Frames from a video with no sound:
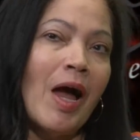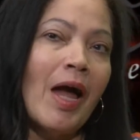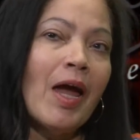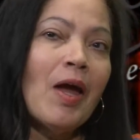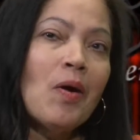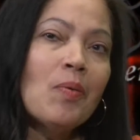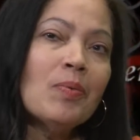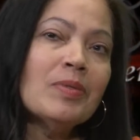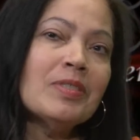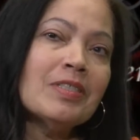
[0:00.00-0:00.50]
I
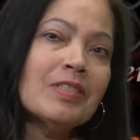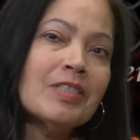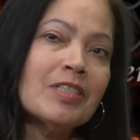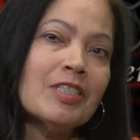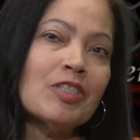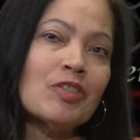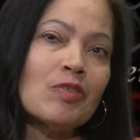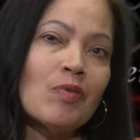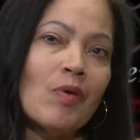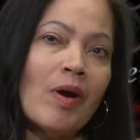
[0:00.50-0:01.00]
always
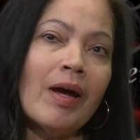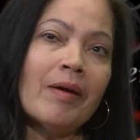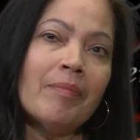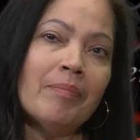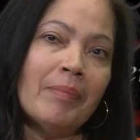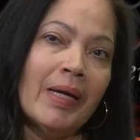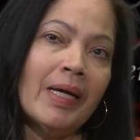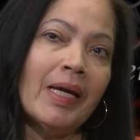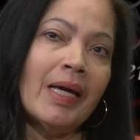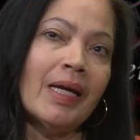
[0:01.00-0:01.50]
describe
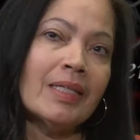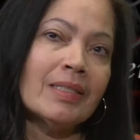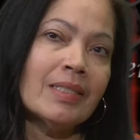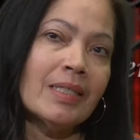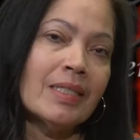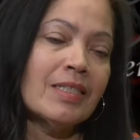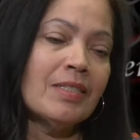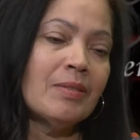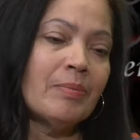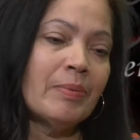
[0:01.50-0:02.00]
my
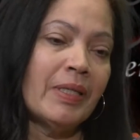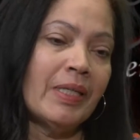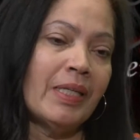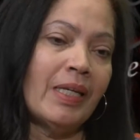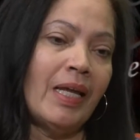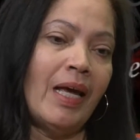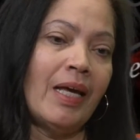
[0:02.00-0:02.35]
ex-husband